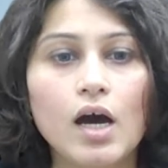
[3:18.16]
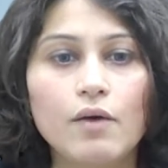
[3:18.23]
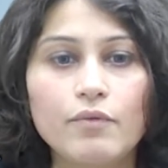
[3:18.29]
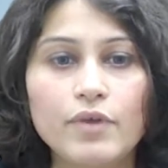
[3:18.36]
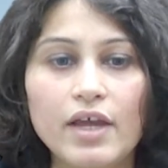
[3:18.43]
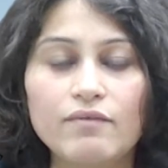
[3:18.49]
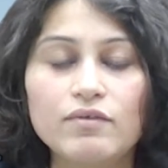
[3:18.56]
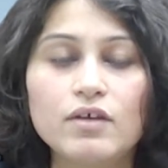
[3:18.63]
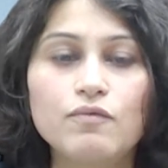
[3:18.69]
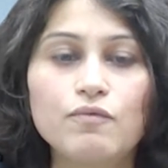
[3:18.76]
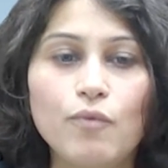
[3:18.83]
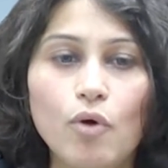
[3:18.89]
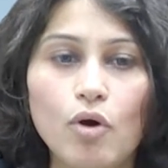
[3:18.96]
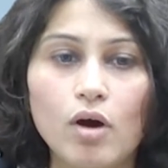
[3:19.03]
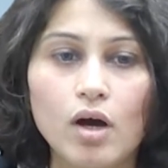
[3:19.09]
We have the
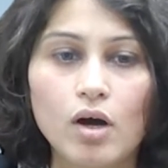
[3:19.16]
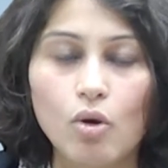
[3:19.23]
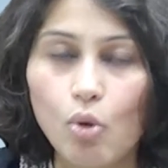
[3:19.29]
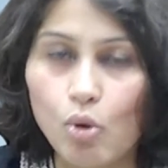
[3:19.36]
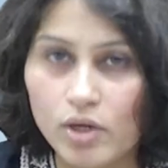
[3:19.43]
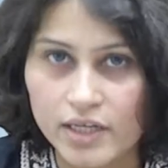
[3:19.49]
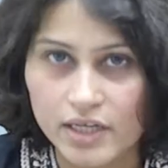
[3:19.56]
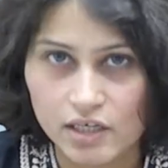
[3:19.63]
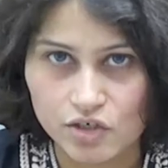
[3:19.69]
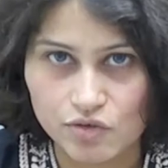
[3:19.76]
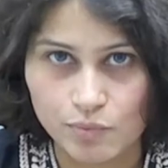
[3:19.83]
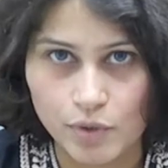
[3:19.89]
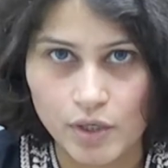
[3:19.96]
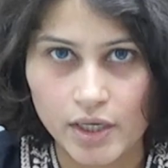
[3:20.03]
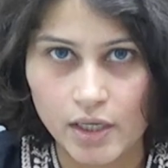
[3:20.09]
Old
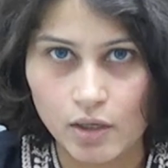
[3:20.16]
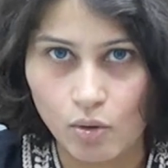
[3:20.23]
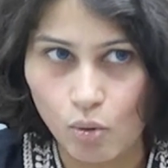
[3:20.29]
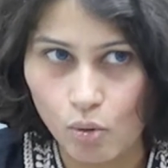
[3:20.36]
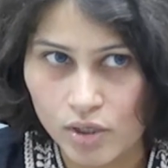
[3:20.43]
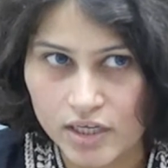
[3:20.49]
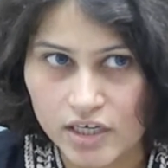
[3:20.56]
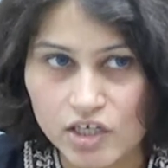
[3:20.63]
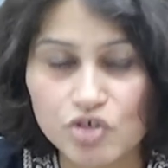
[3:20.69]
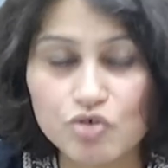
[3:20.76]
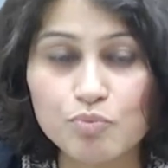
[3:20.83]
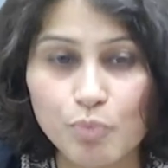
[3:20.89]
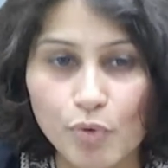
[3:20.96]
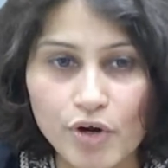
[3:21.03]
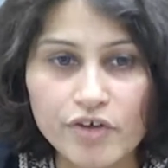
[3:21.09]

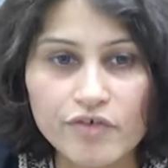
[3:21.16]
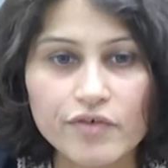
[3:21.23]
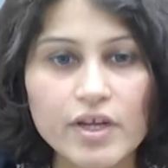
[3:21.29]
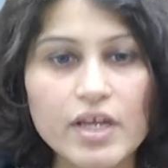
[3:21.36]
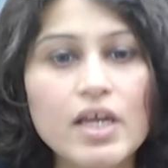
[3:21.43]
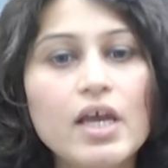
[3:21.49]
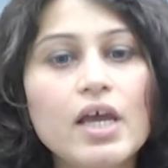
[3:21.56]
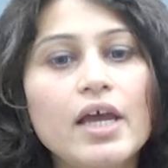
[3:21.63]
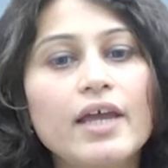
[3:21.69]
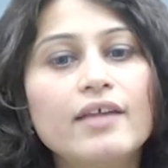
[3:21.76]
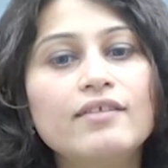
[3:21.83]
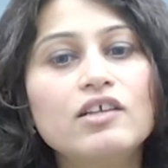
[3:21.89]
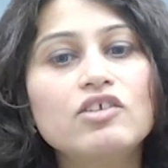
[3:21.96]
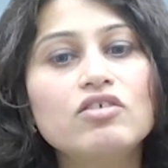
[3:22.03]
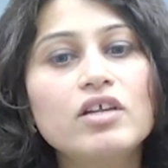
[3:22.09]
English poetry
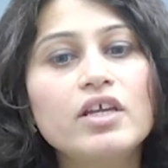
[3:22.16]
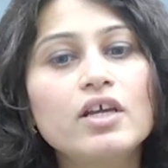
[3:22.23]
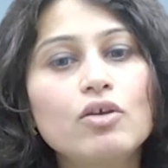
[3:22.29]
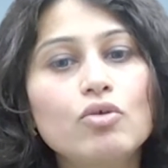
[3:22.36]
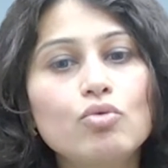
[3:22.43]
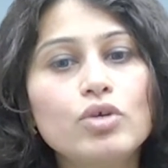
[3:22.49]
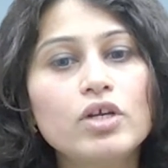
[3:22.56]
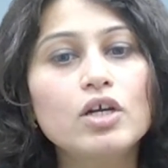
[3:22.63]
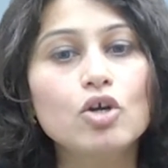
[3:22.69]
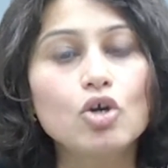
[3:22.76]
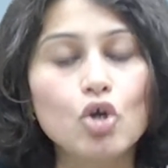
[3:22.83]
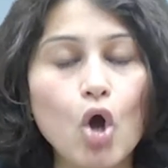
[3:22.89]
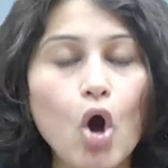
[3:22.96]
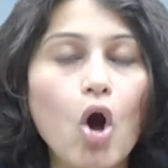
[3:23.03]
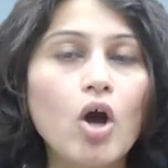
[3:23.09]
essentially included
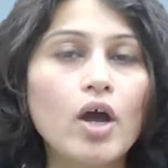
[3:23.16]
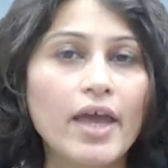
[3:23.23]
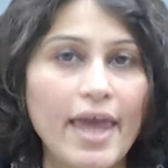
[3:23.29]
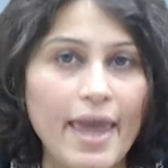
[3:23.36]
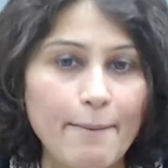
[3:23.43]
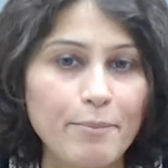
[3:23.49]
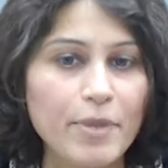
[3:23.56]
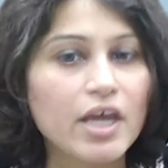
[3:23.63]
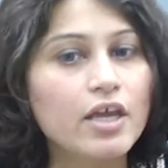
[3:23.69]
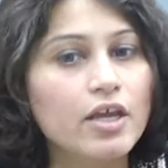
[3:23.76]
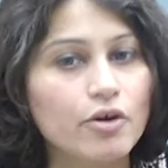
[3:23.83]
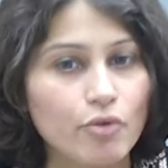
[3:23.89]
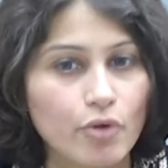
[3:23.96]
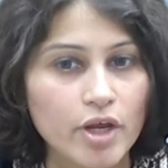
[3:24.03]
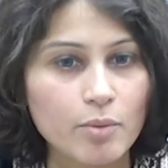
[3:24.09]
long epic
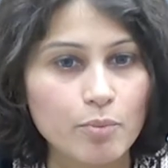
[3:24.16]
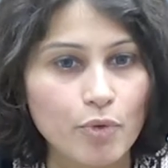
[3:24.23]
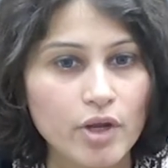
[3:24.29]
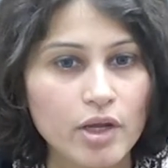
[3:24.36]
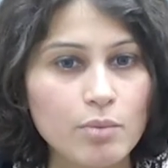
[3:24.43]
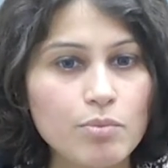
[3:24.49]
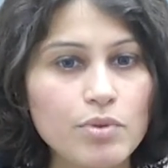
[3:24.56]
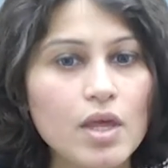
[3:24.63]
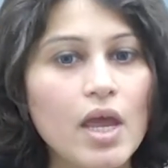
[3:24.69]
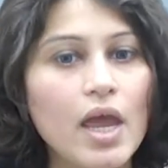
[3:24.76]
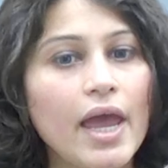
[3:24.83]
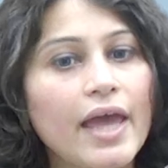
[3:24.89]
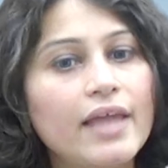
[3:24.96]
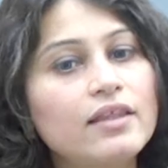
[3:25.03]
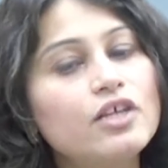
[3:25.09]
heroic poems,
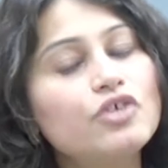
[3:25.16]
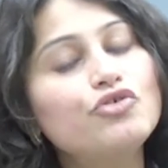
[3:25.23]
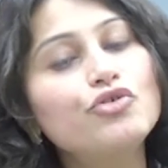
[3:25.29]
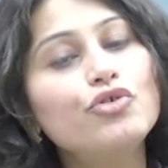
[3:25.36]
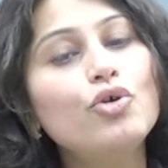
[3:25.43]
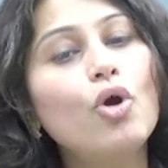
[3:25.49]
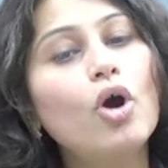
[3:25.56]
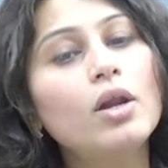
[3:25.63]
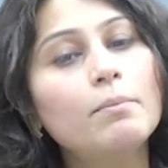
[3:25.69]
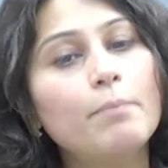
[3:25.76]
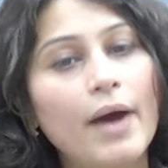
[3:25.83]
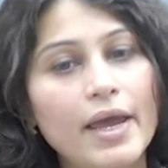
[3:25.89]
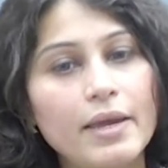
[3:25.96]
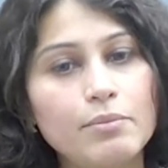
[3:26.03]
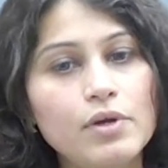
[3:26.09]
and they drew on
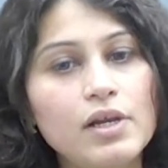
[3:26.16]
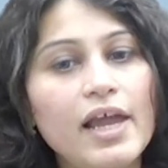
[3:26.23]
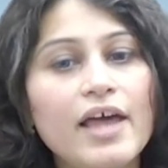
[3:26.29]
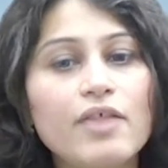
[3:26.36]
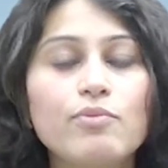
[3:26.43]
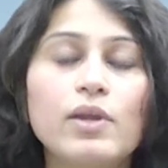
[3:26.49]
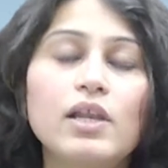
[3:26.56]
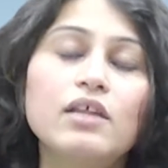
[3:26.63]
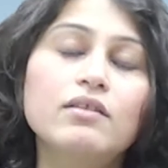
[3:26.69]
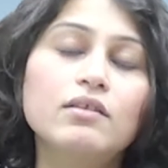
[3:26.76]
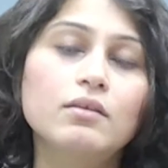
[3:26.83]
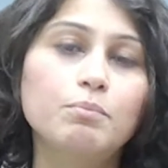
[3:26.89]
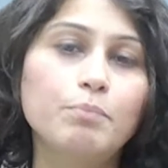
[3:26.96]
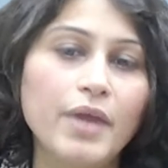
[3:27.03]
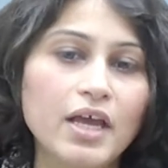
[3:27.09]
Bible as well as
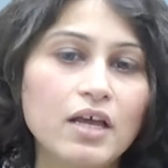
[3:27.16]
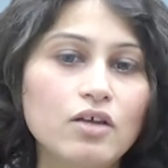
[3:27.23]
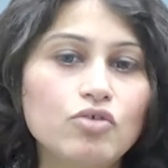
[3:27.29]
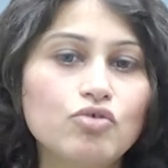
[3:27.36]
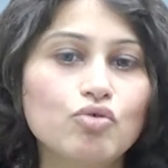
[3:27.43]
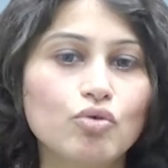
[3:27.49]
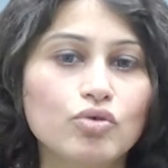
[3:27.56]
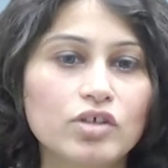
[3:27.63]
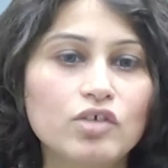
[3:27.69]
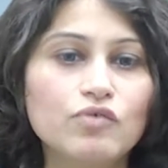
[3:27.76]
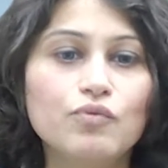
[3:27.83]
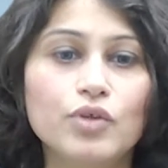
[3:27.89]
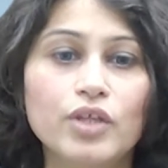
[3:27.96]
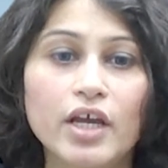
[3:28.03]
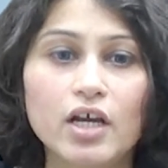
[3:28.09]
pagan sources
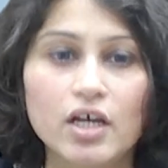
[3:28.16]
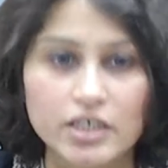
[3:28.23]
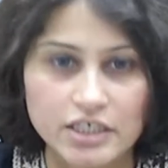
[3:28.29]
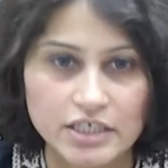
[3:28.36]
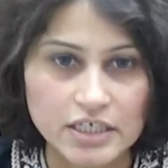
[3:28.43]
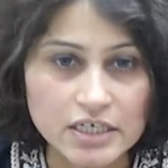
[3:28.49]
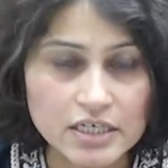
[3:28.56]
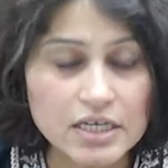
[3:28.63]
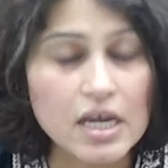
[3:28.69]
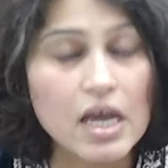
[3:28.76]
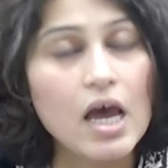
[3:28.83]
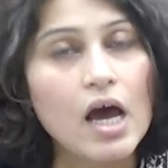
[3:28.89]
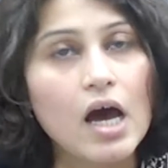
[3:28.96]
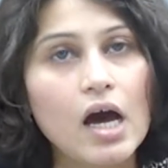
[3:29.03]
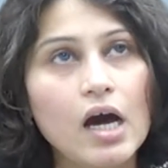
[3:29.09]
for their content.
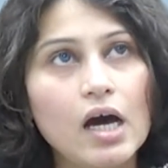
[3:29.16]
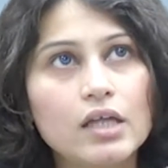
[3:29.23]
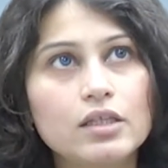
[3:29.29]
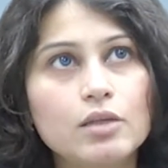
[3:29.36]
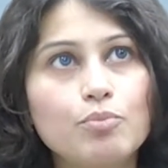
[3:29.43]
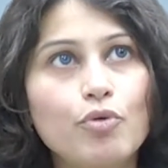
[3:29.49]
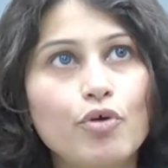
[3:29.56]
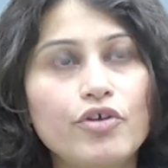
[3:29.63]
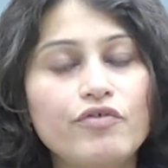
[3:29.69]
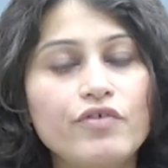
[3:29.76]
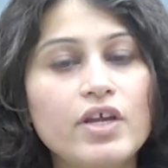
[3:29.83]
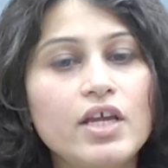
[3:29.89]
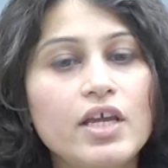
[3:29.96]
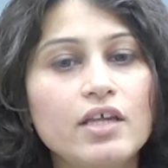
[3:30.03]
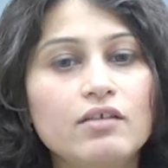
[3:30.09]
The
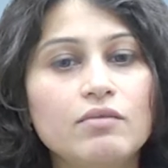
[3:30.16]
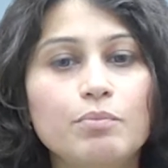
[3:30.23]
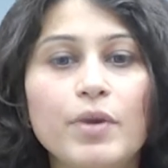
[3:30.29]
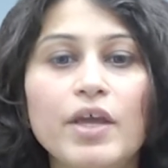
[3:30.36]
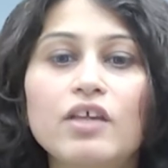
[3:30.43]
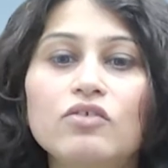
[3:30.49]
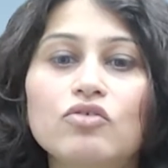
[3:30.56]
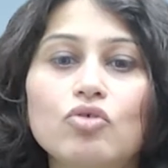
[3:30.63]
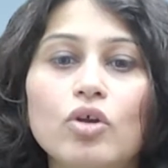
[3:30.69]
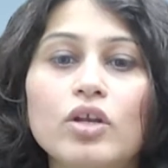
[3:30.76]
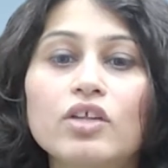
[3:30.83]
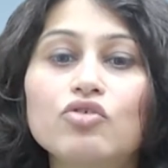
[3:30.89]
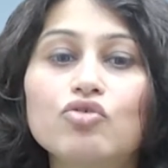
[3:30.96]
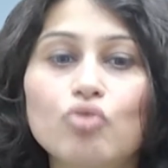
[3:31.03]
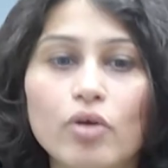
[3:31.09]
poetry is based on
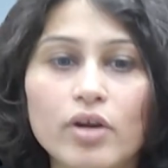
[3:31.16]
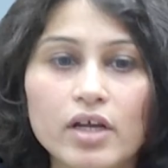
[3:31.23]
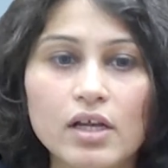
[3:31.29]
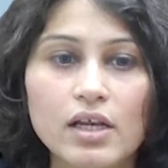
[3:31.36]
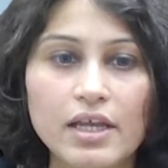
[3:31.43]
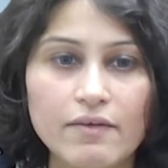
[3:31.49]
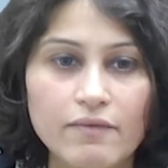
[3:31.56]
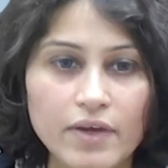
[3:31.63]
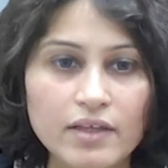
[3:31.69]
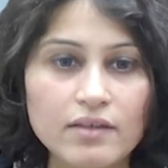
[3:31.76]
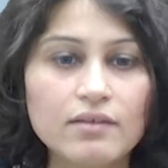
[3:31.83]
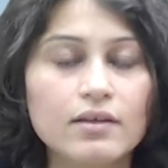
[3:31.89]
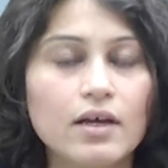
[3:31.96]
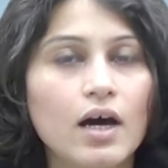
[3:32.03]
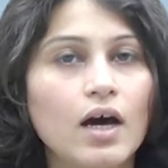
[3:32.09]
historical events.